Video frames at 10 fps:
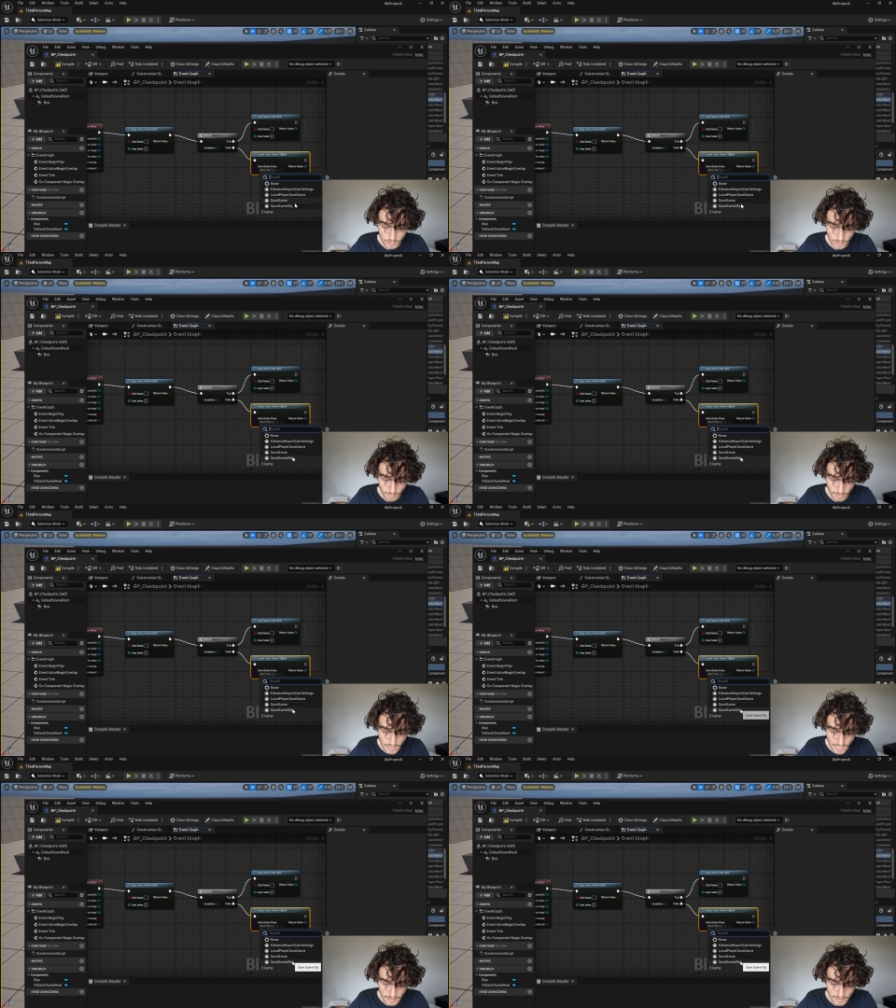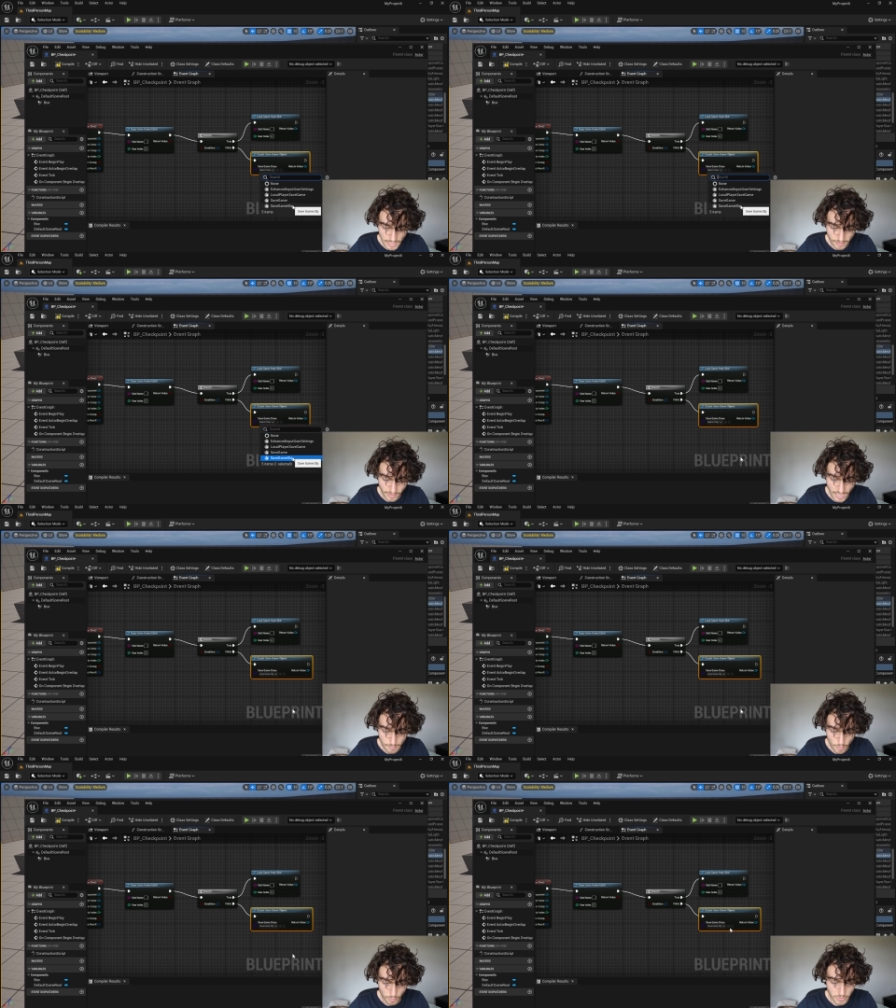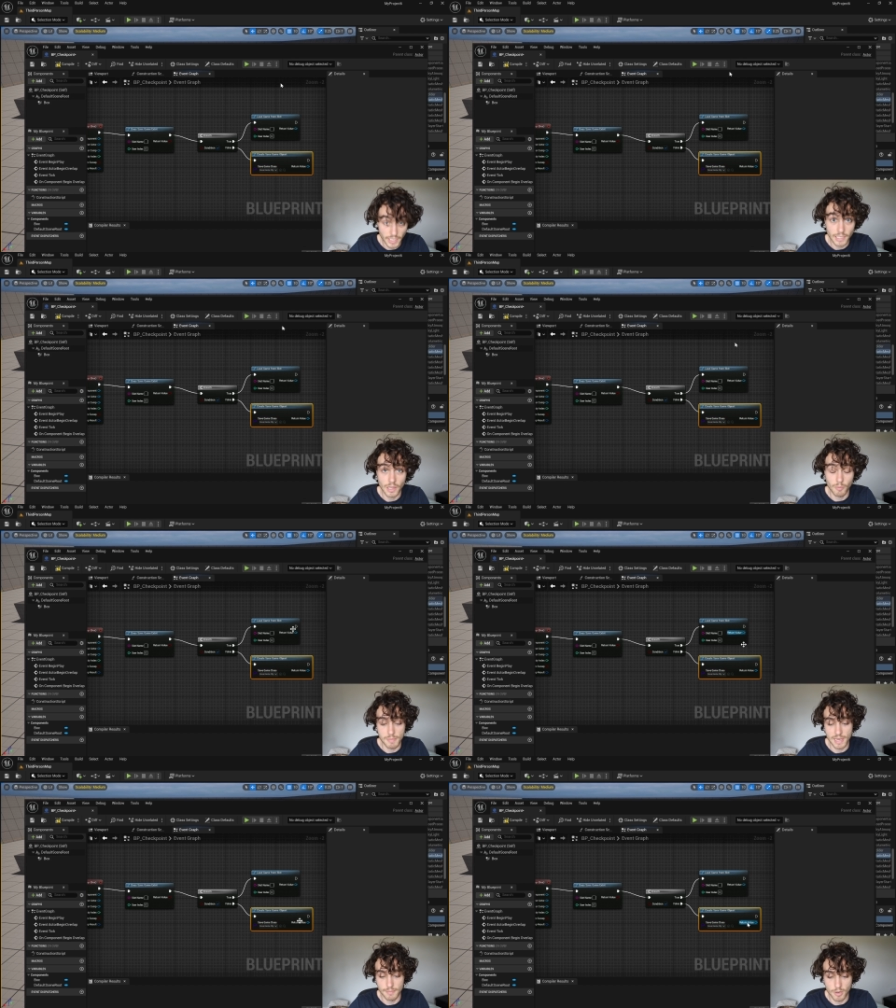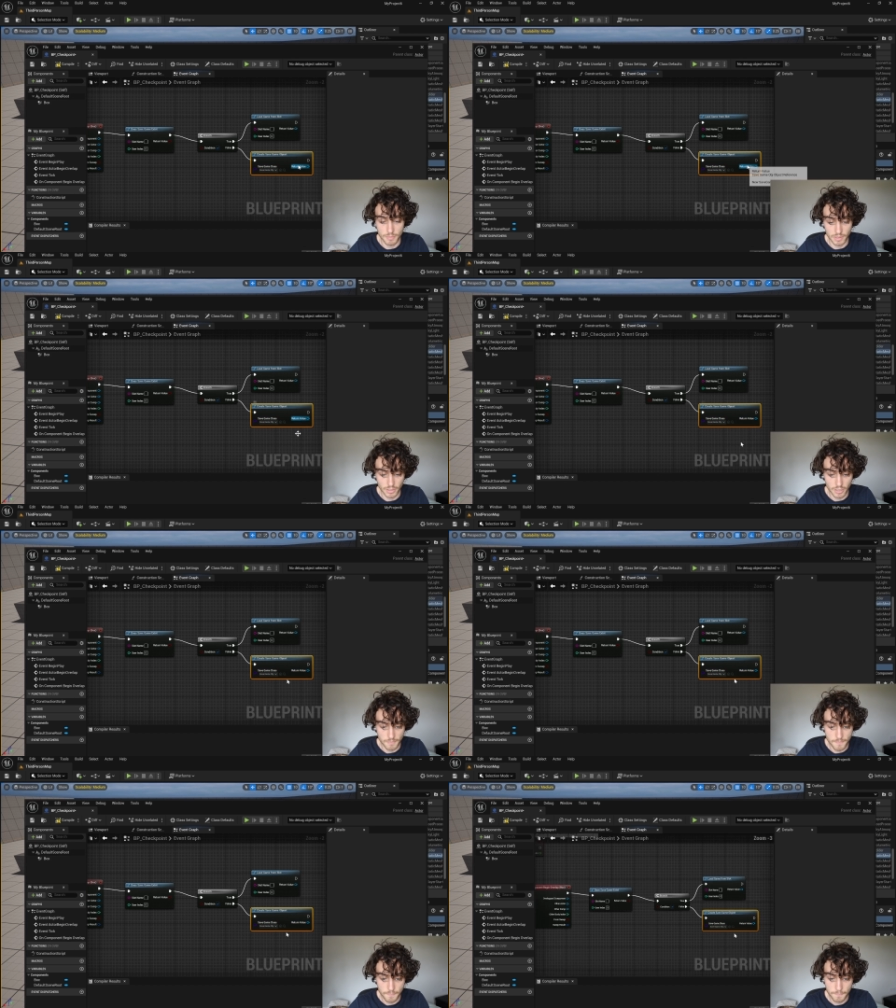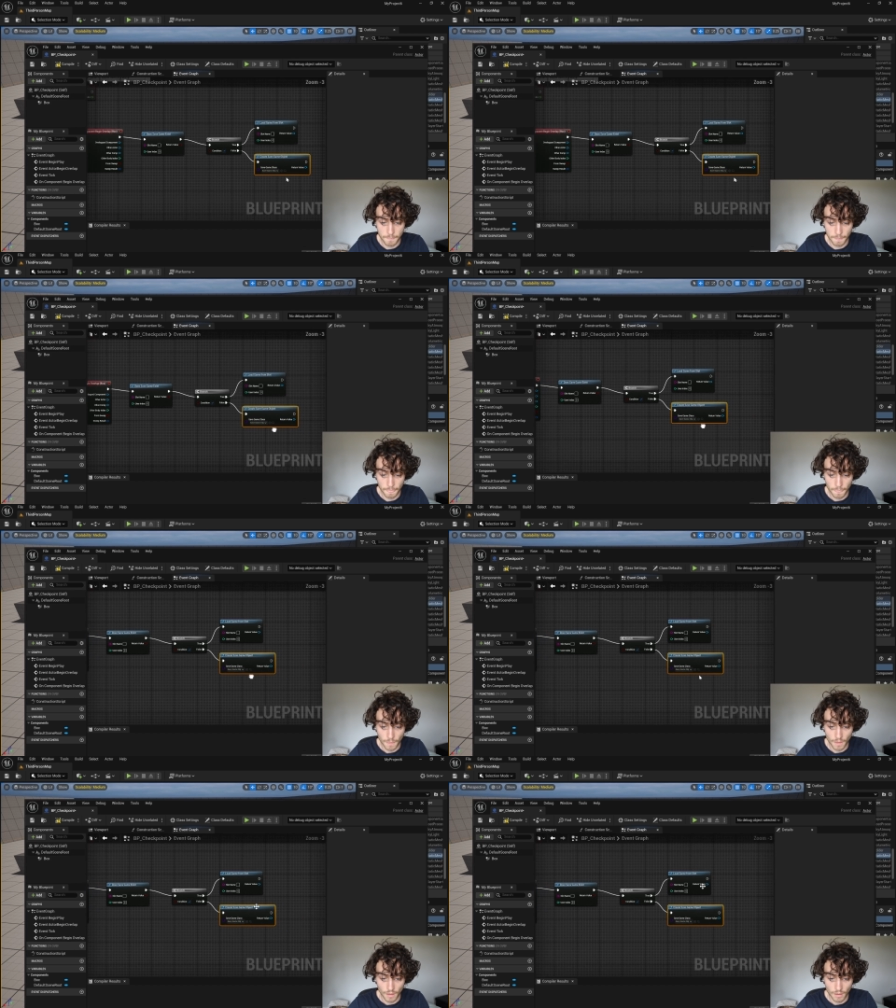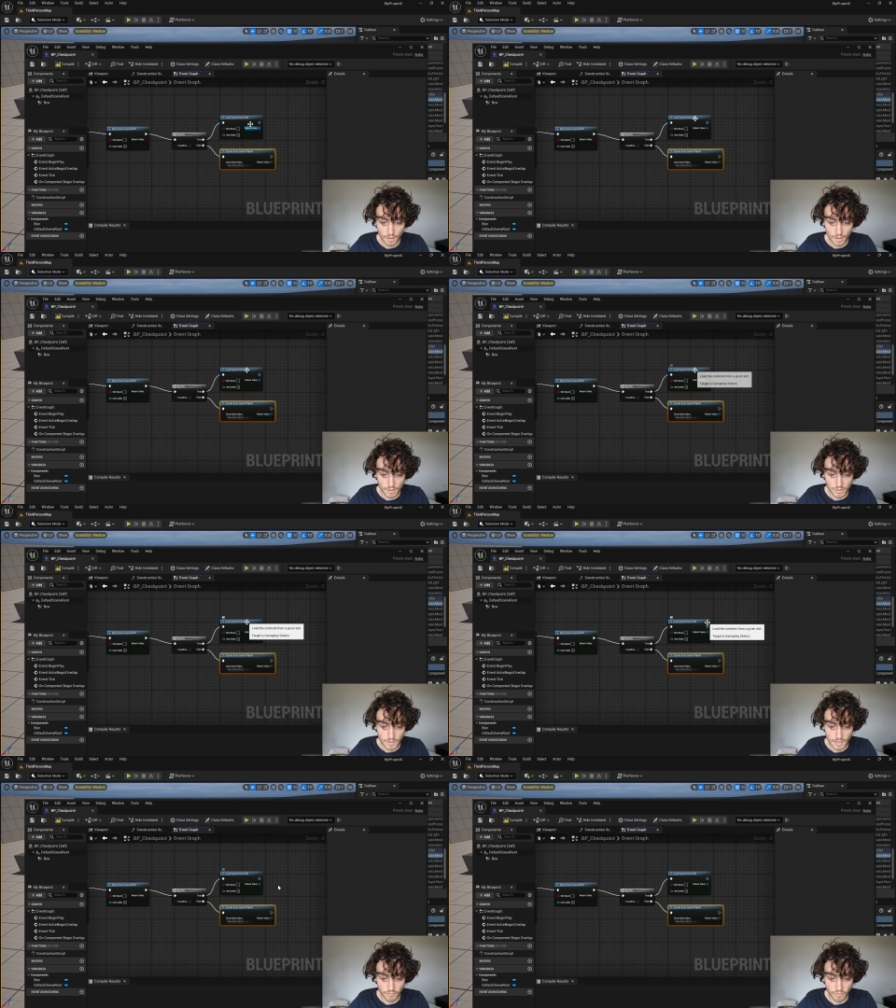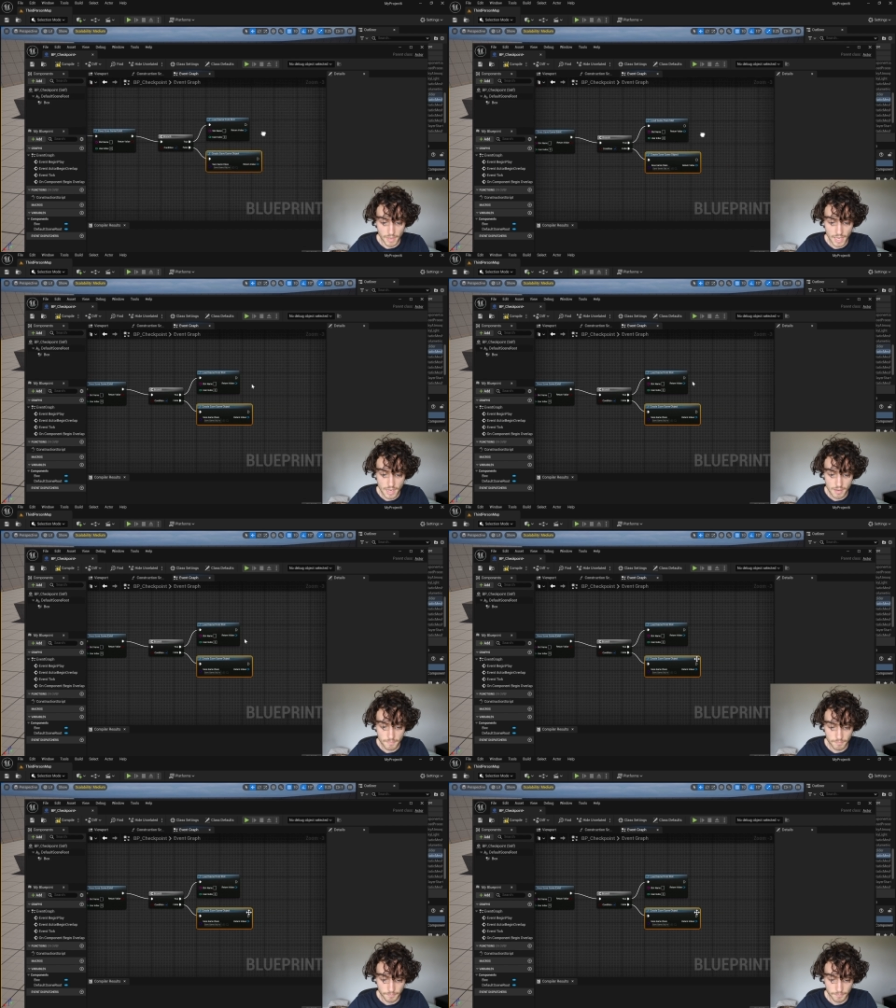is going to be that save game object that we made a moment ago. So then from here,